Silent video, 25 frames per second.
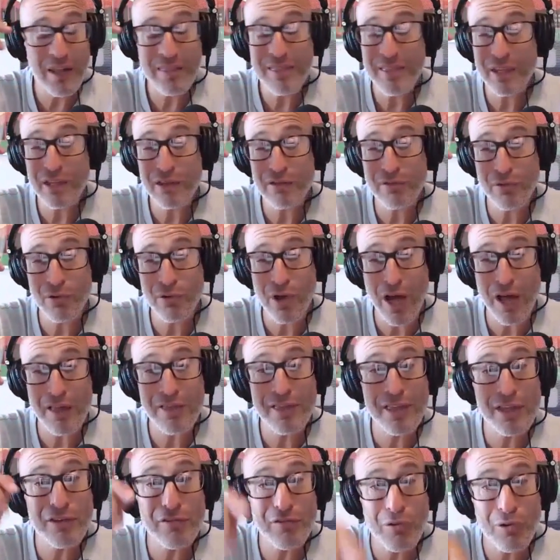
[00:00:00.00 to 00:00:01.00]
I think you've.
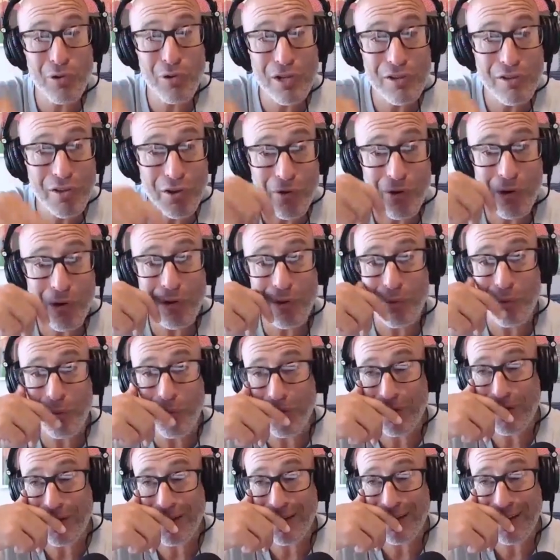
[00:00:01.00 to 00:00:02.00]
I think you've already done all the
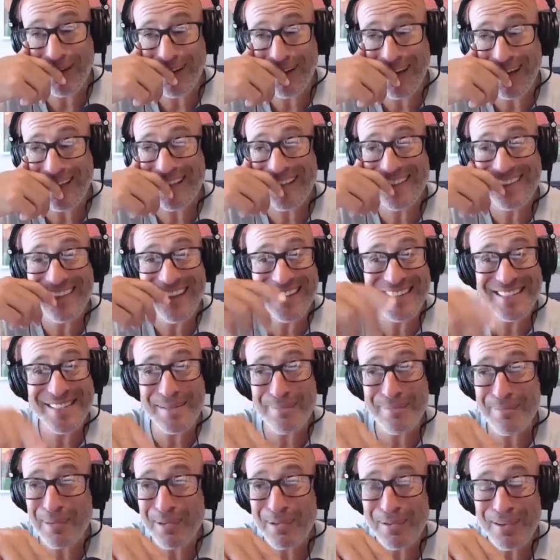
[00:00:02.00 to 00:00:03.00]
work. I think
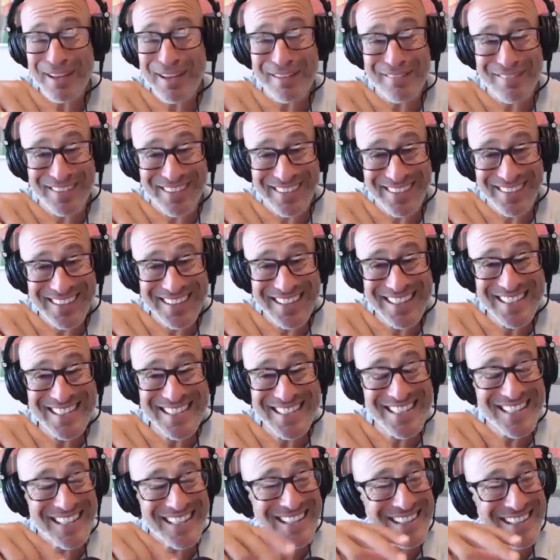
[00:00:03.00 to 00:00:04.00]
that's the beauty of it
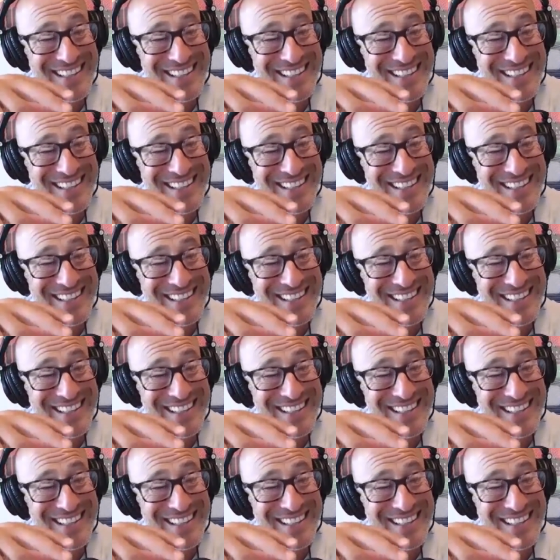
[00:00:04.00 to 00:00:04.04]
is uh-huh.